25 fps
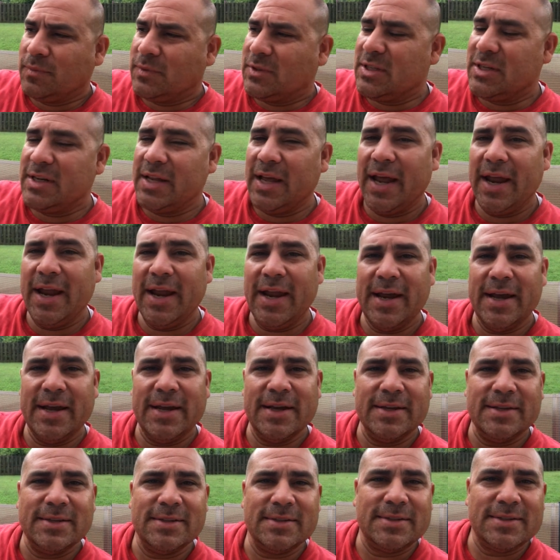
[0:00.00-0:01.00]
Today
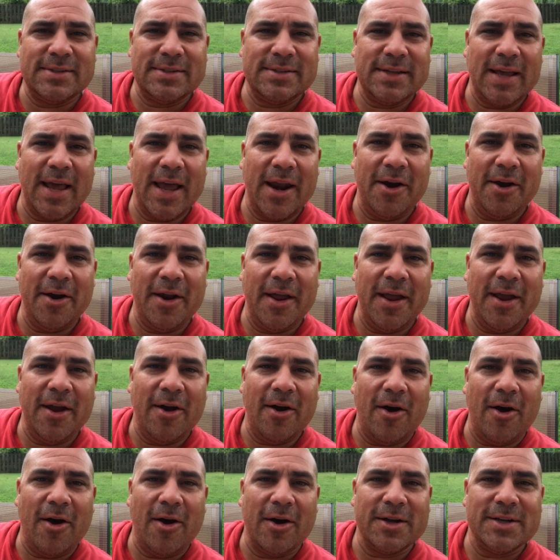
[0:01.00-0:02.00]
is Saturday,
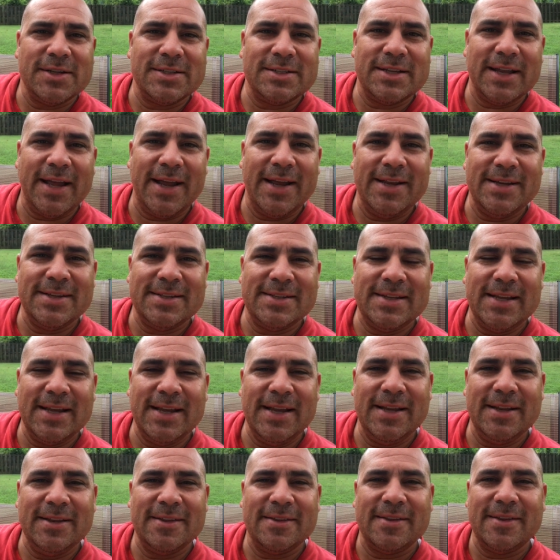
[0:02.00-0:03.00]
August
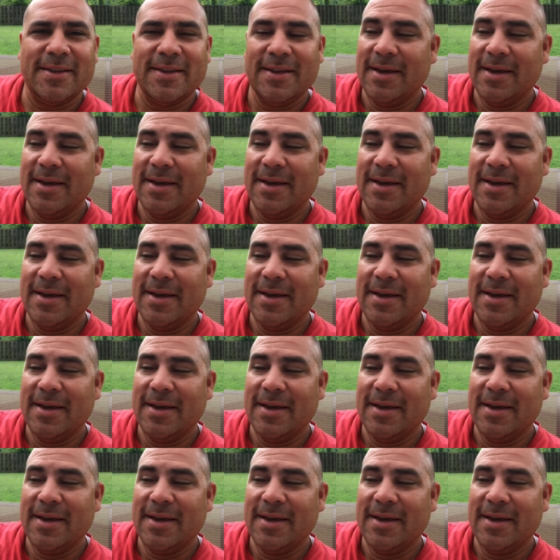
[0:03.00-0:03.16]
18th.